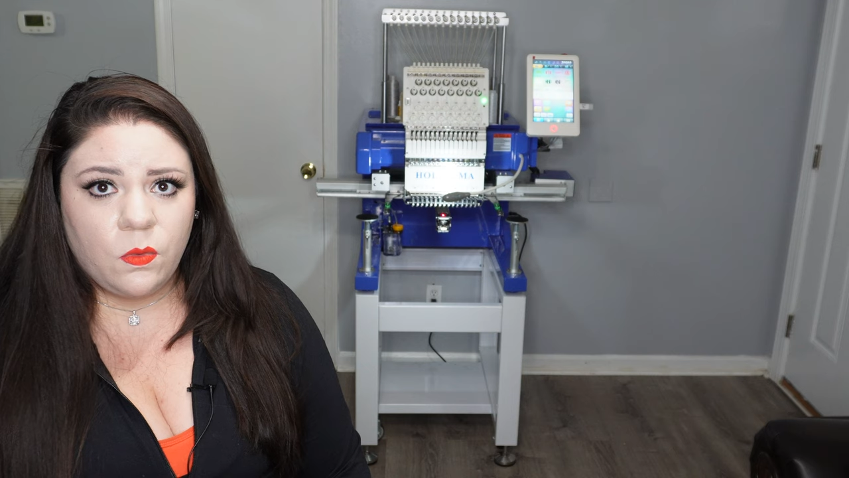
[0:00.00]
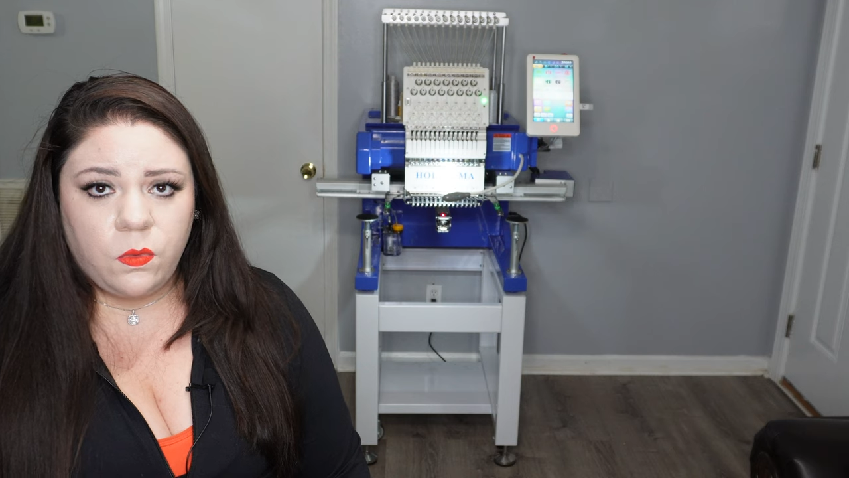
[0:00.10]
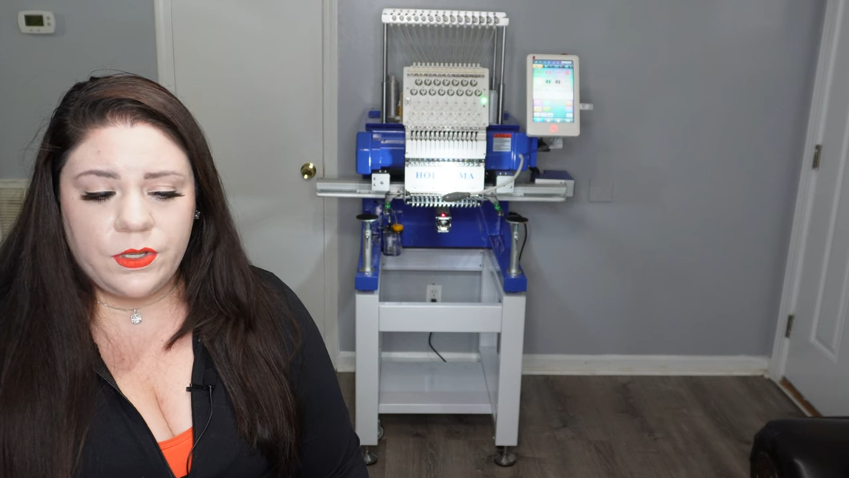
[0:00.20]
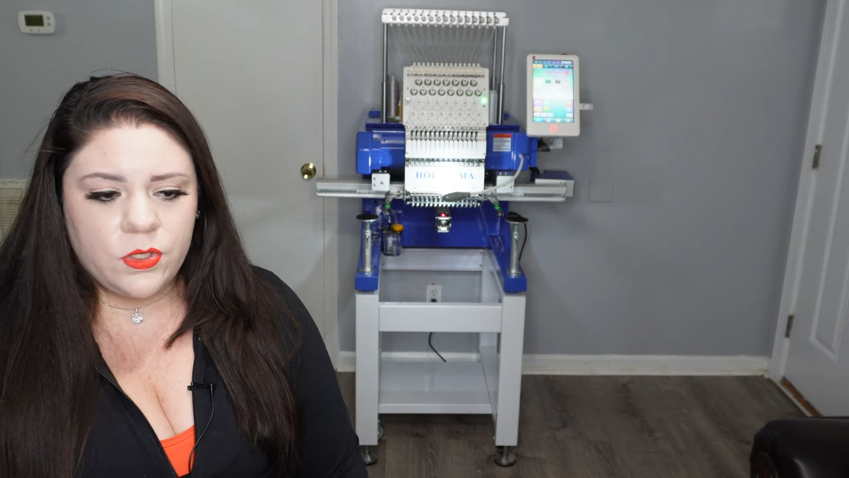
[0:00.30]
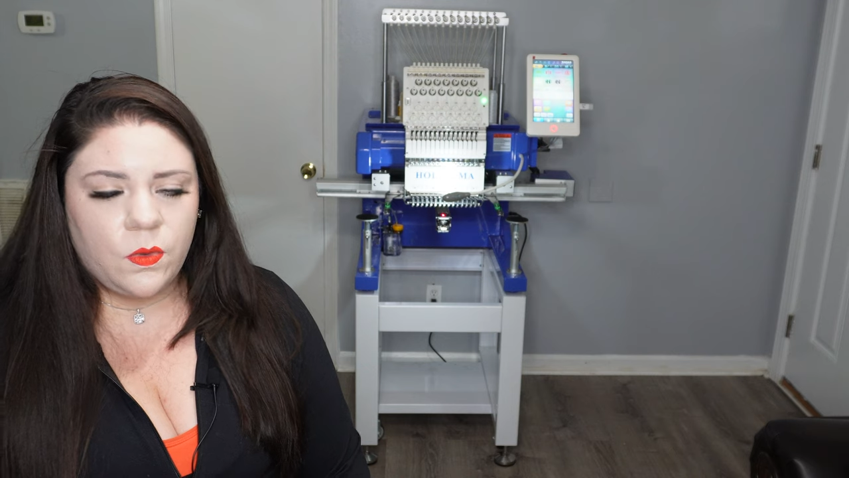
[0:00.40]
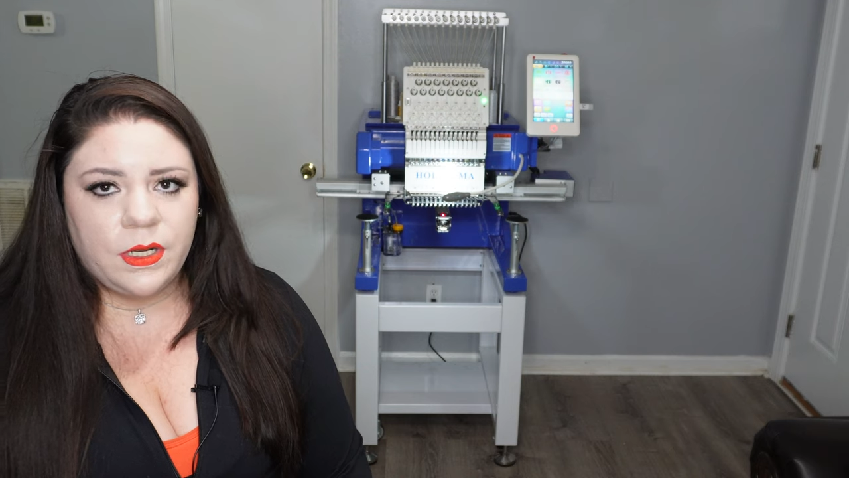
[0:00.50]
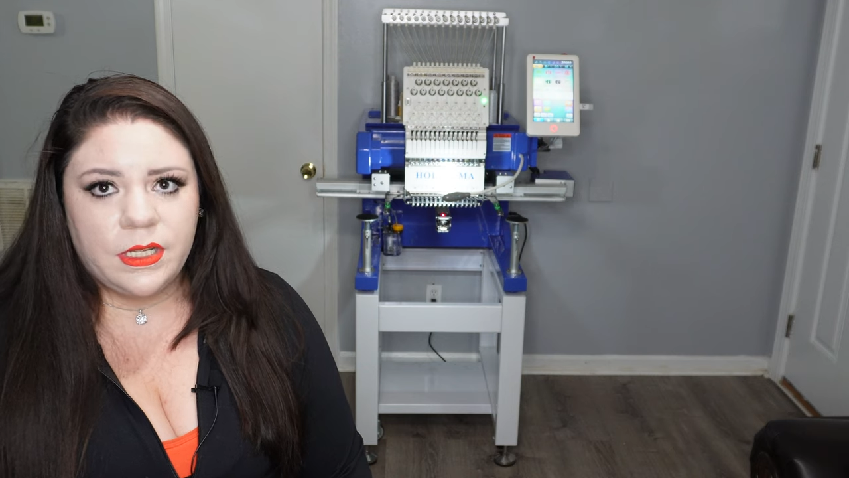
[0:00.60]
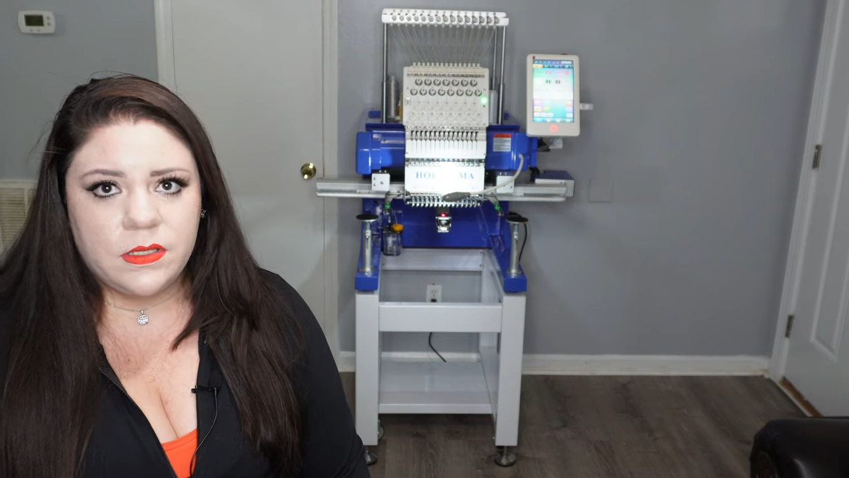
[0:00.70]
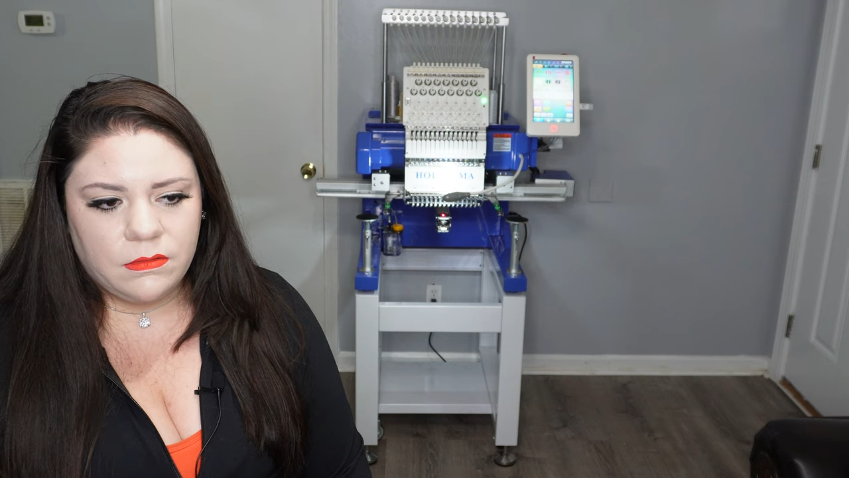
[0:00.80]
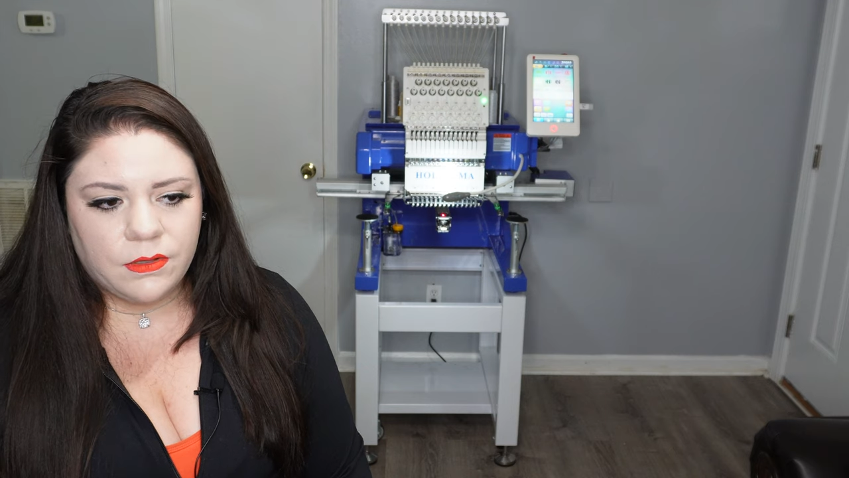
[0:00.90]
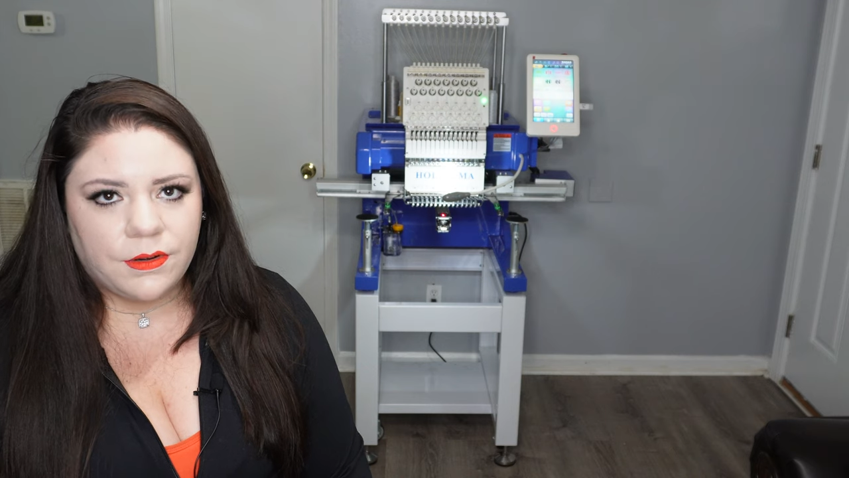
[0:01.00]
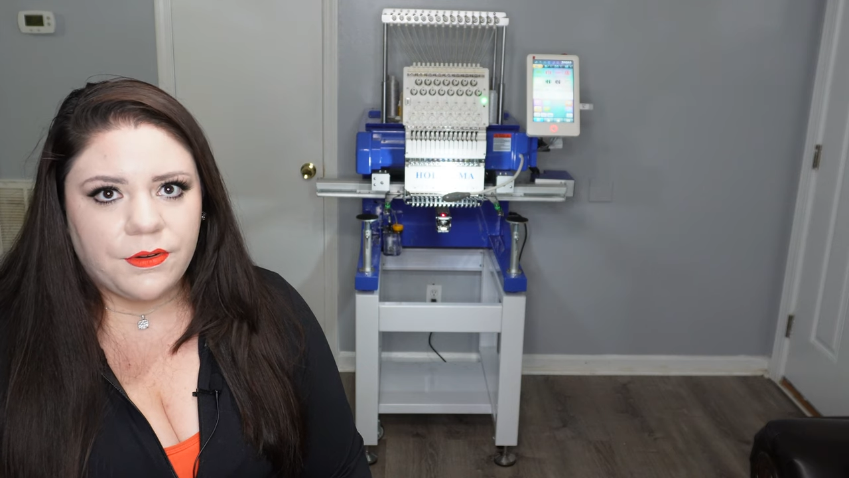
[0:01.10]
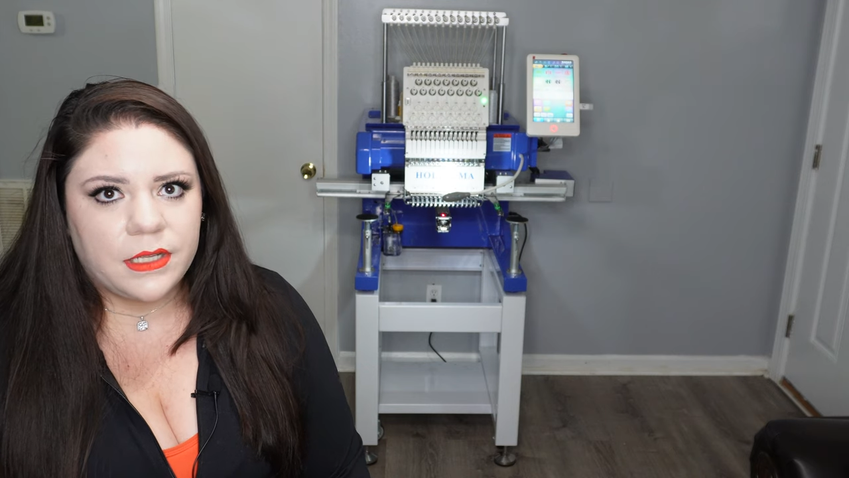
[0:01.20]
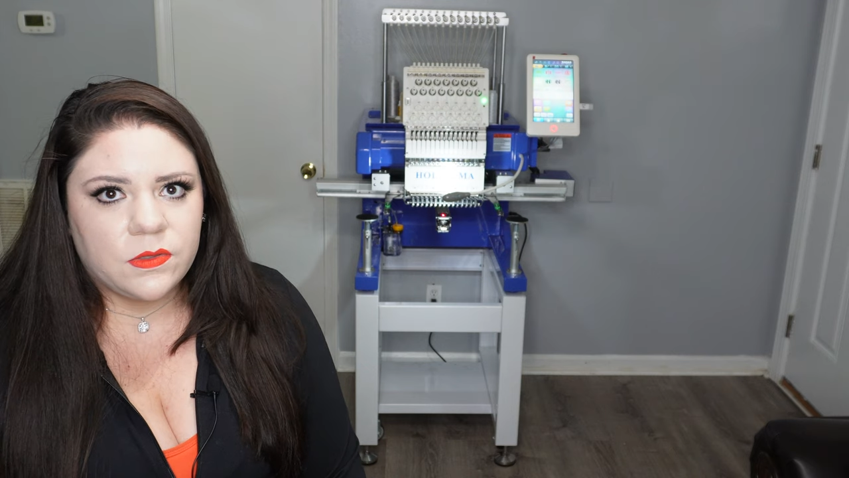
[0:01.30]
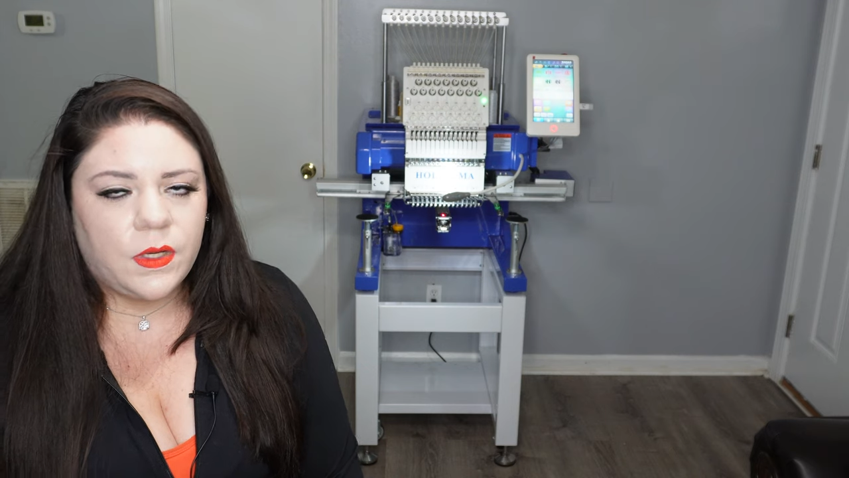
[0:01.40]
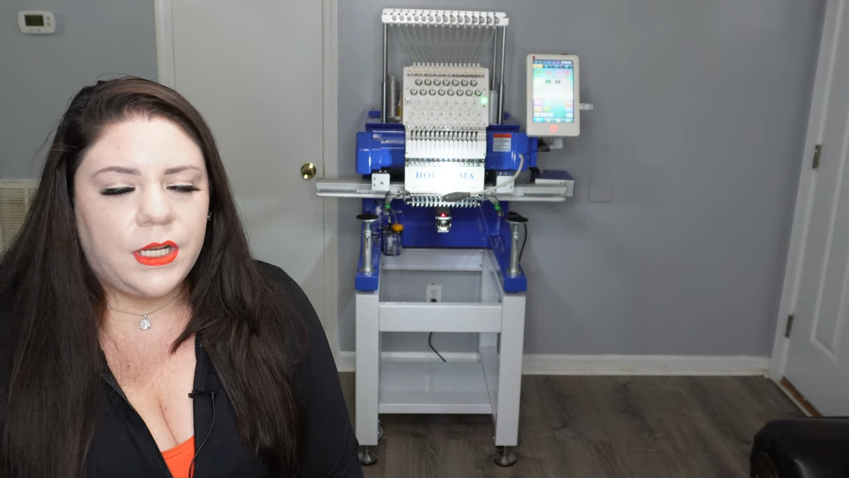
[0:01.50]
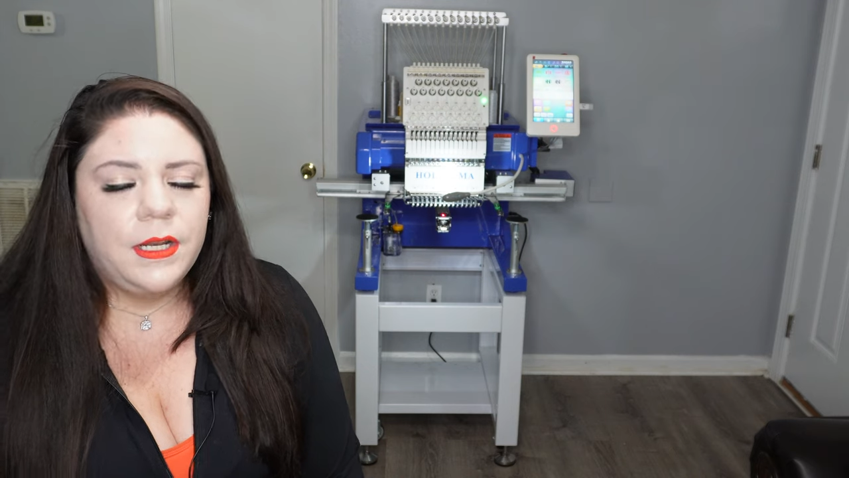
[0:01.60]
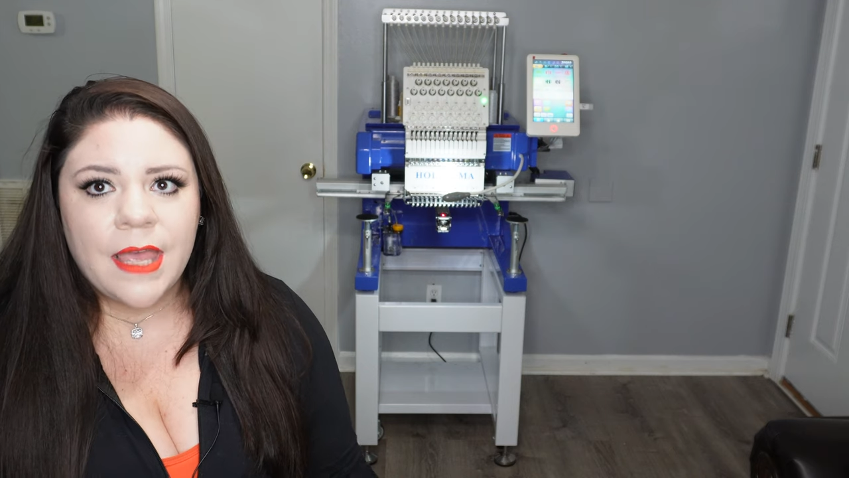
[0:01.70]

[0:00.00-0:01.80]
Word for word: which one is the correct one.